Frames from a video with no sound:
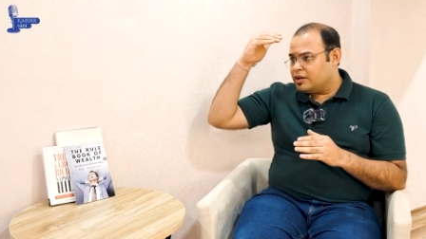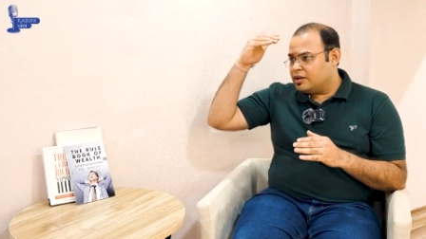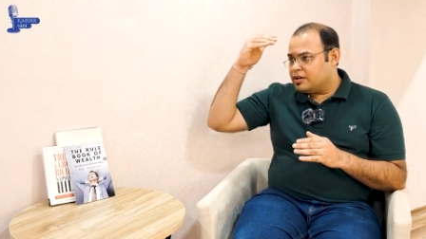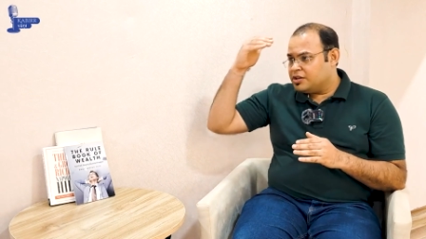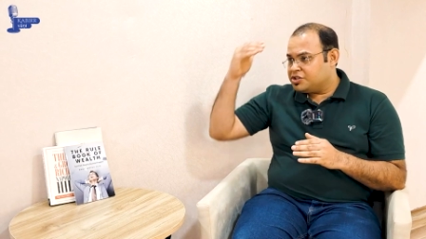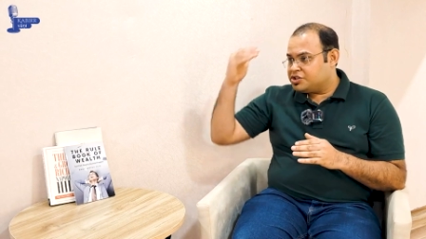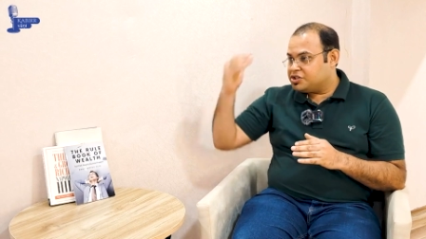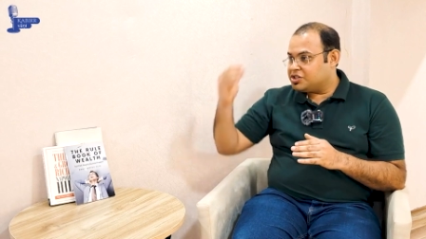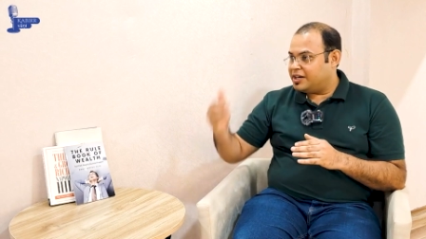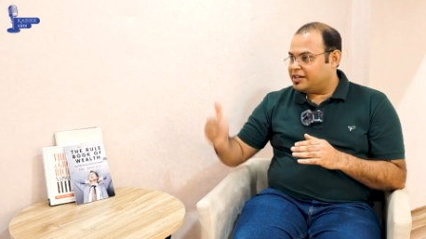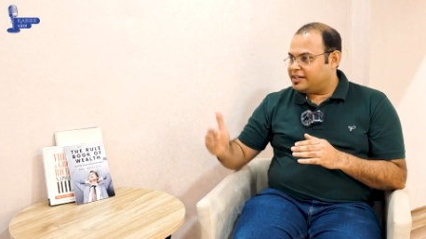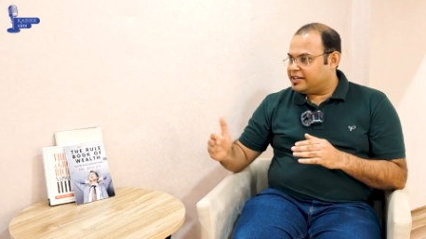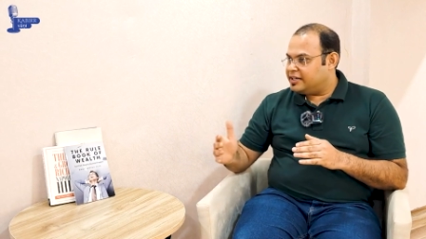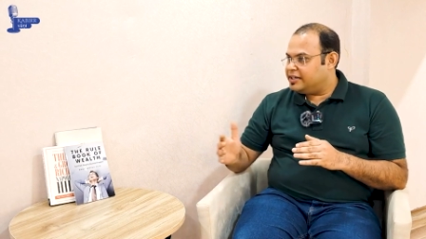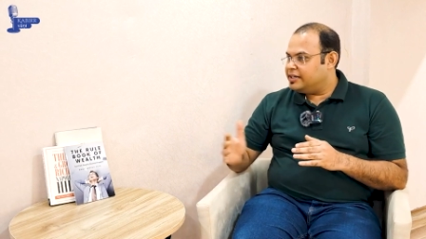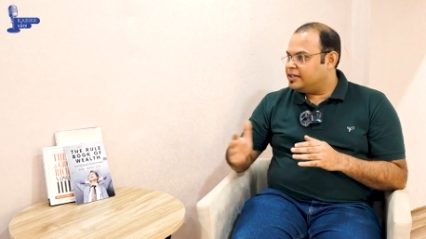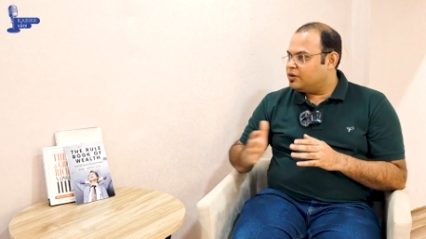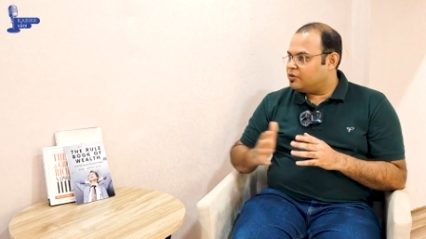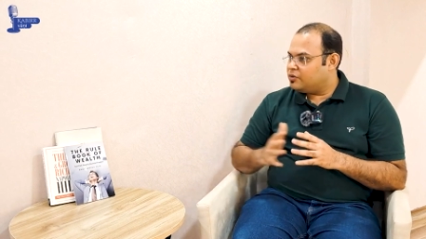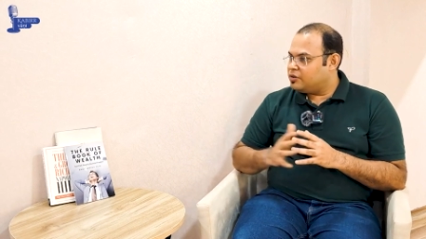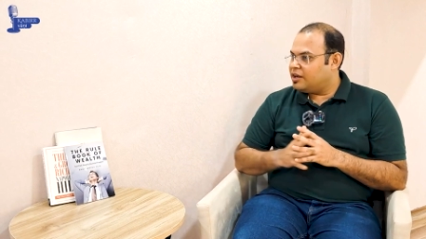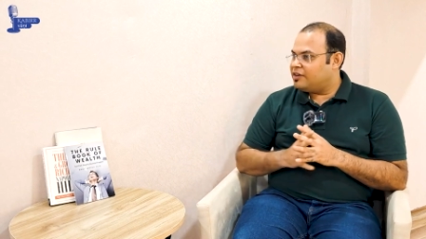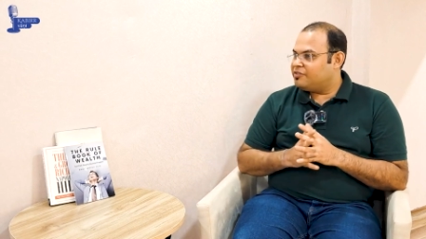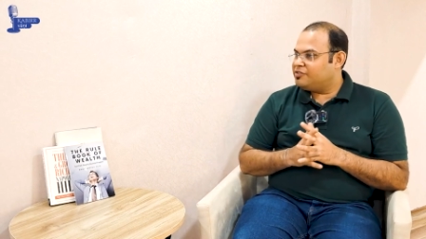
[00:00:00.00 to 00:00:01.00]
shut it
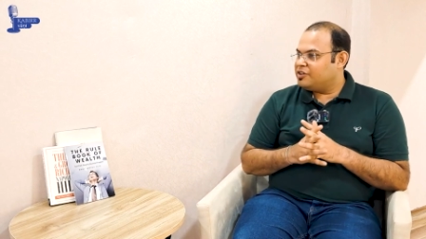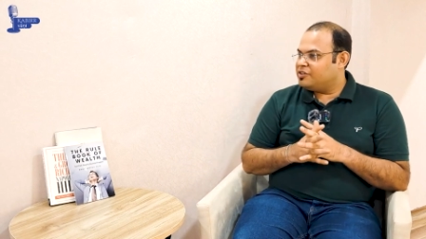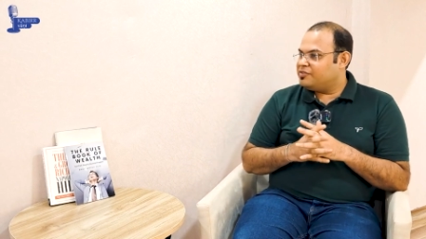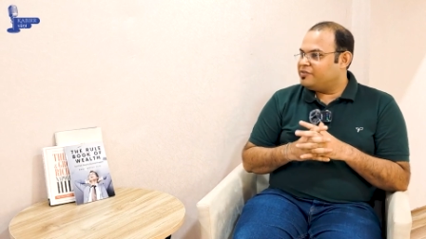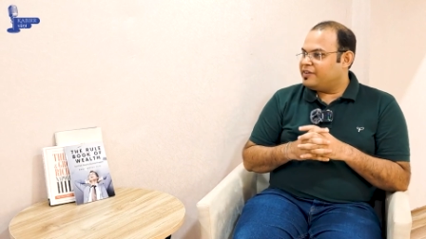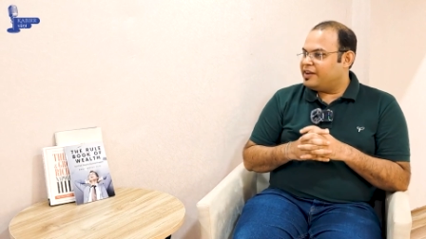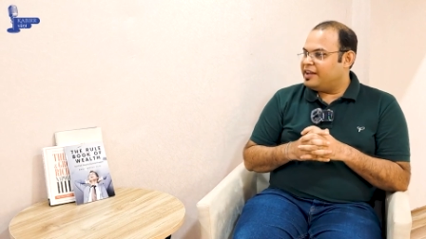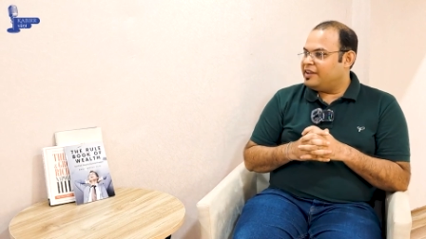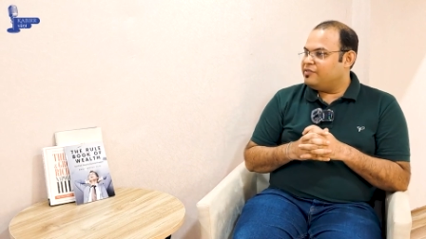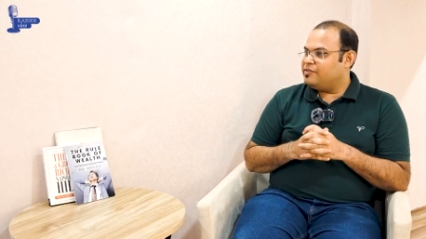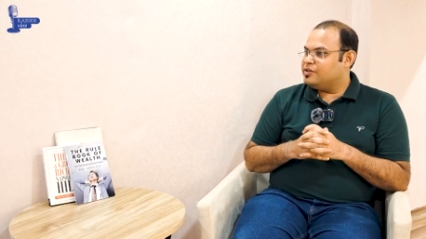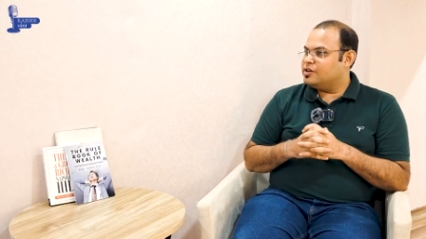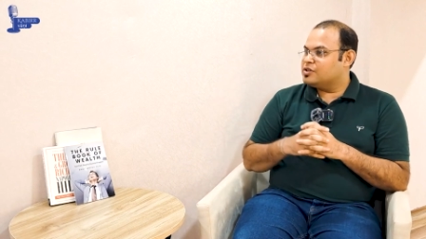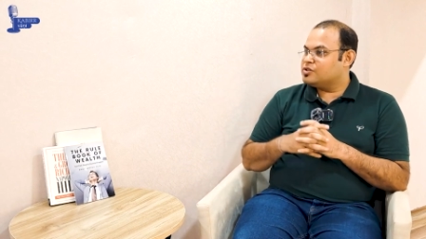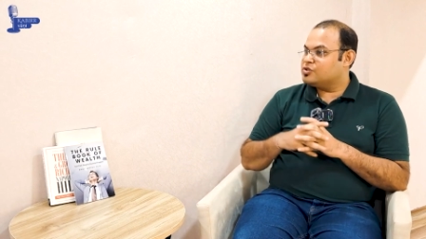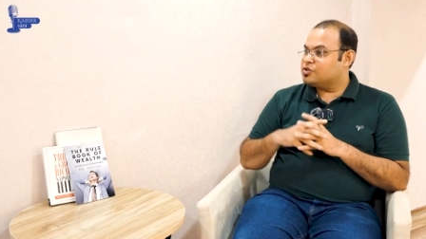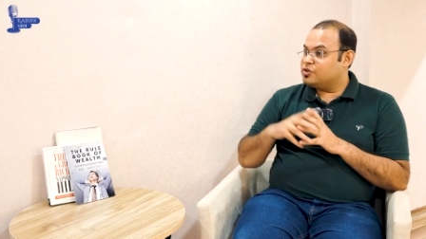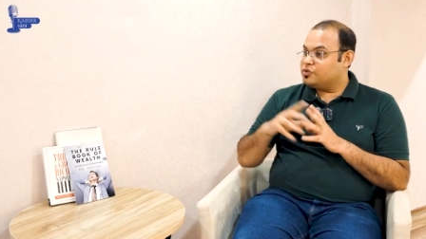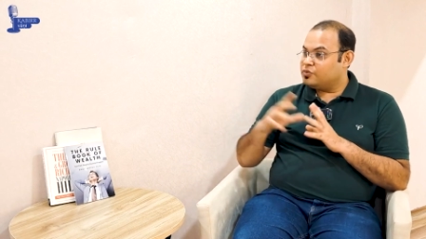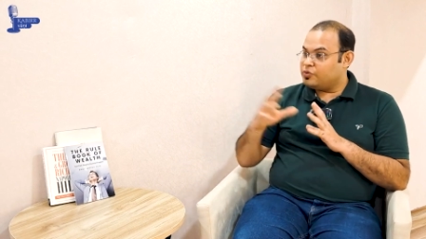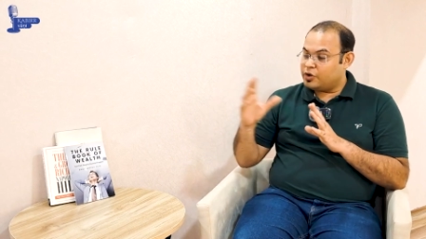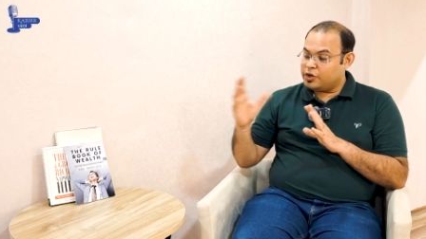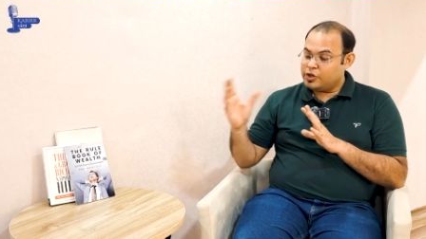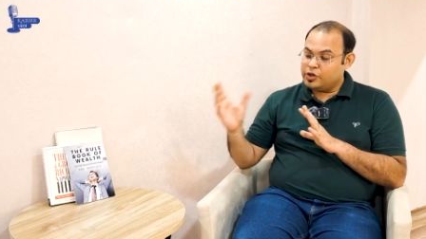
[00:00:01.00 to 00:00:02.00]
down after 5 years,
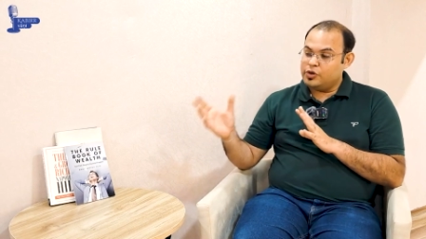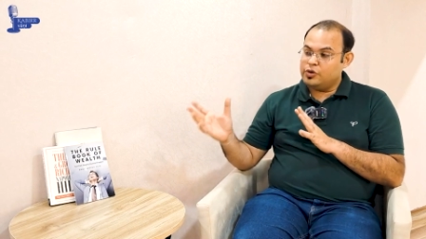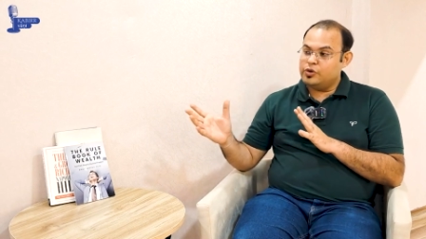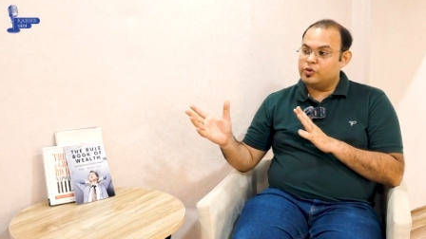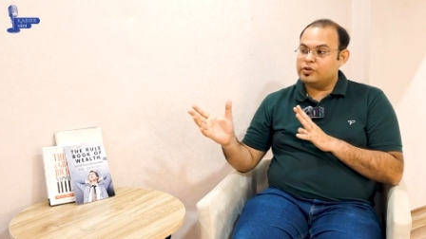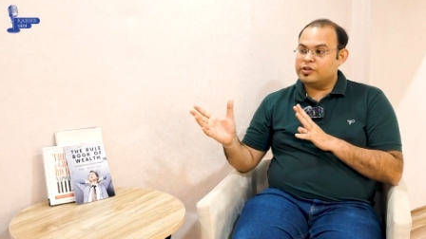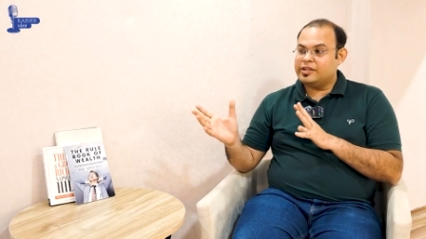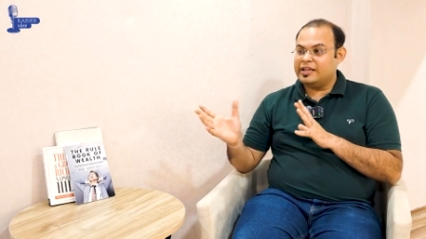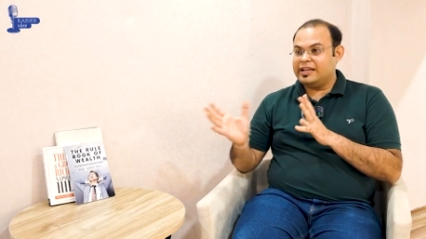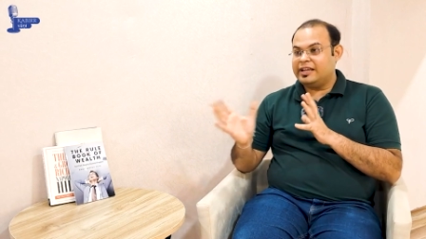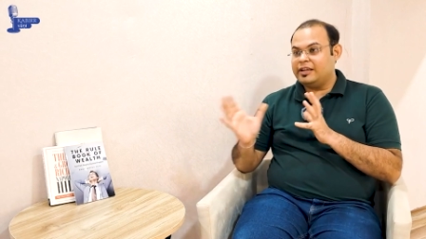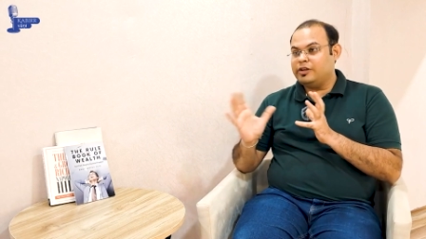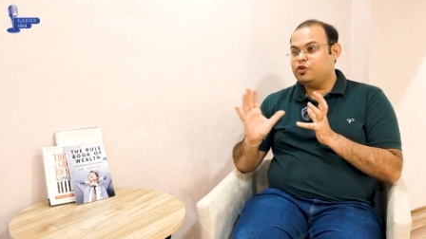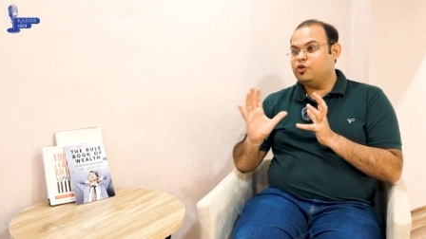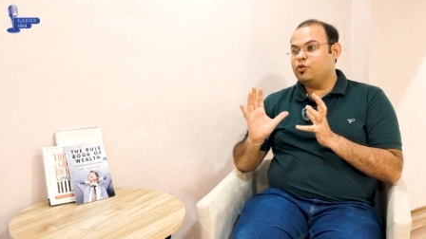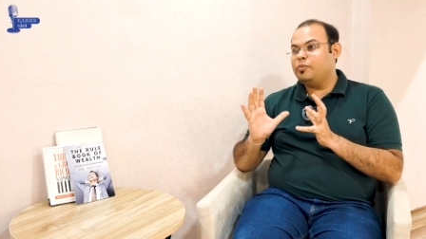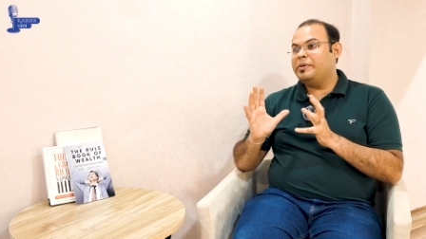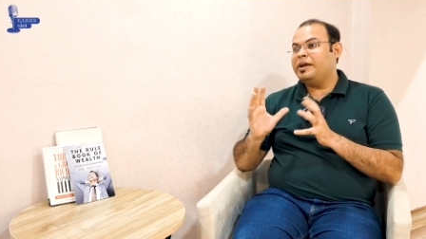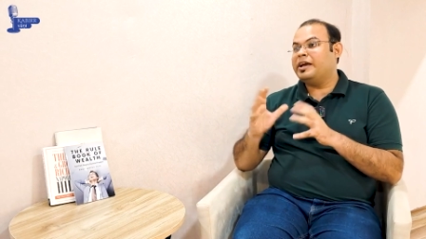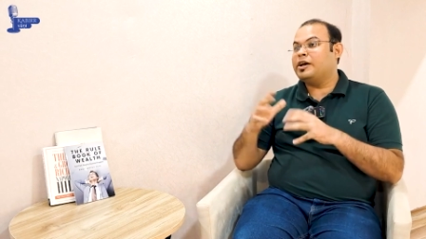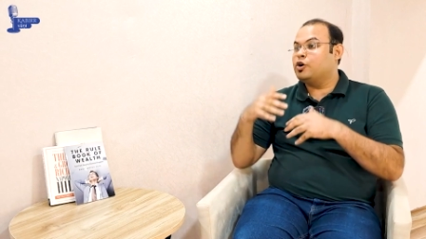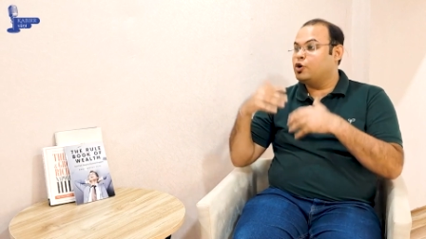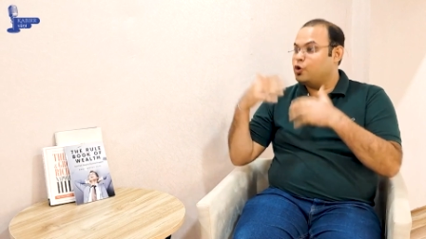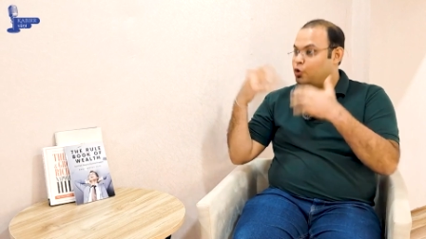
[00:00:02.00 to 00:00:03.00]
or what do you think? You
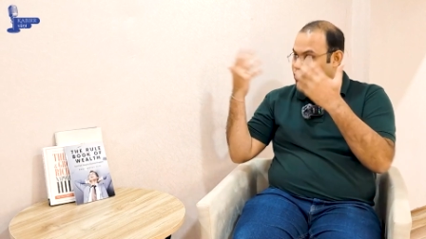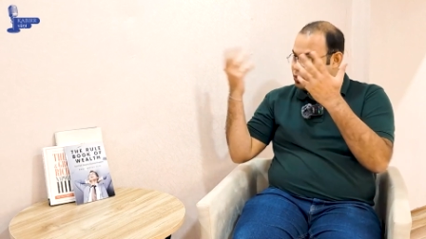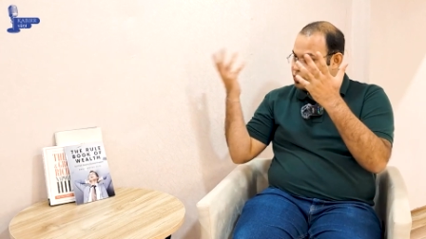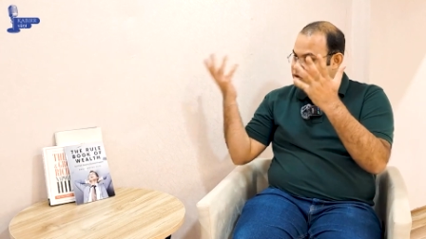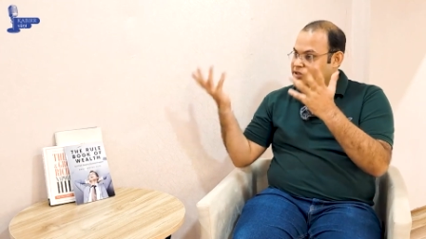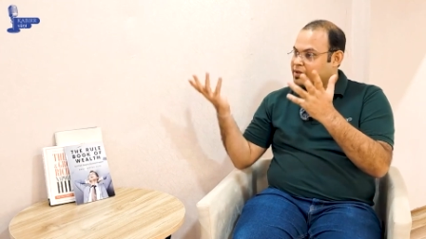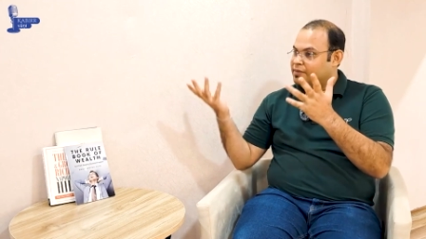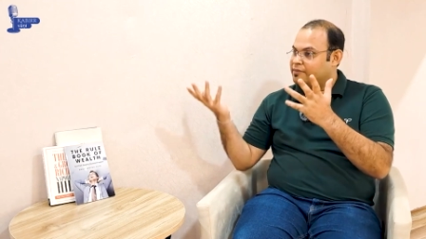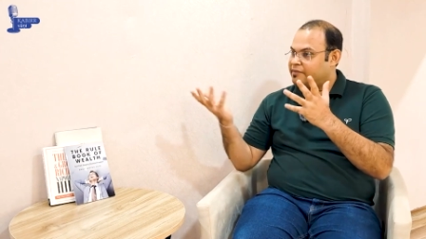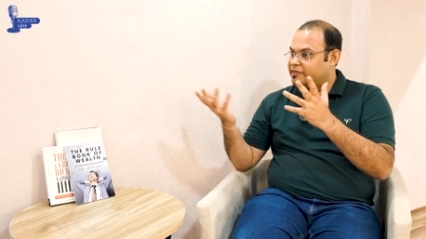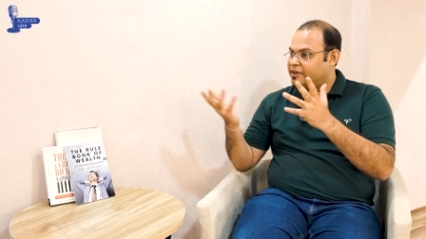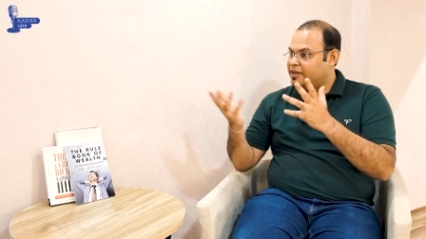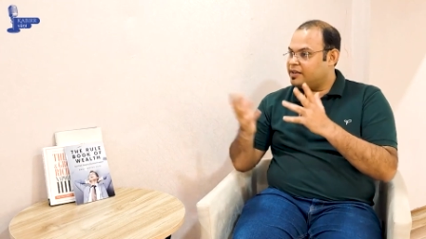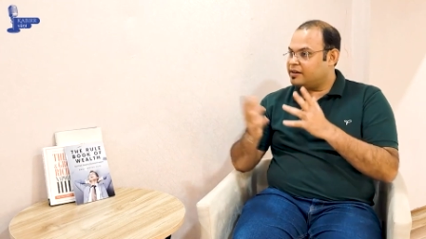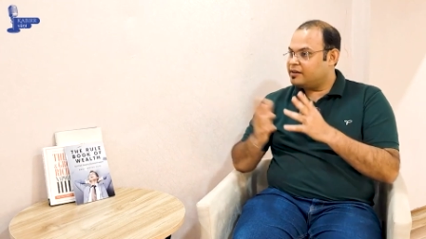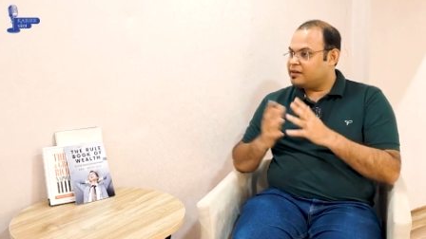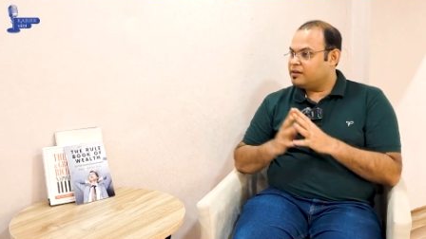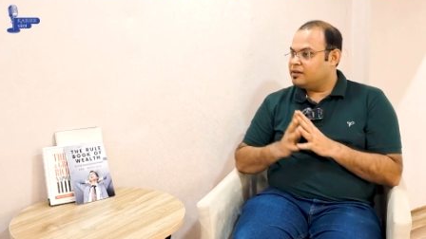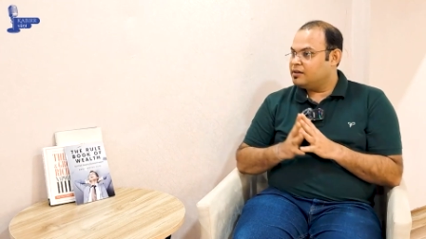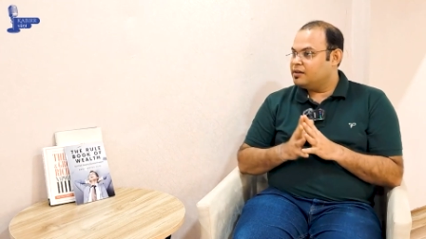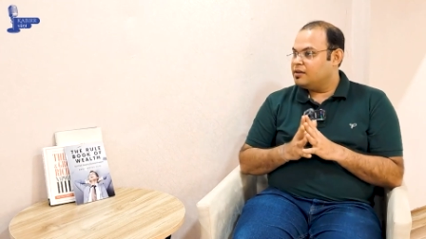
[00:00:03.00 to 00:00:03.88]
may grow somewhere.